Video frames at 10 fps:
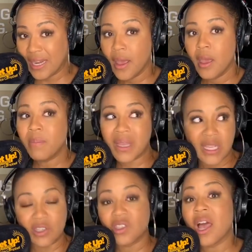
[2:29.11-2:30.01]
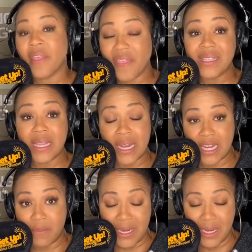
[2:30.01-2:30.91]
because there's other things that need to be
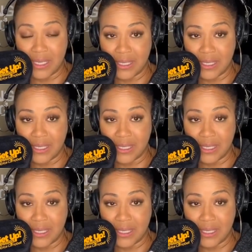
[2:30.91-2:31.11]
done.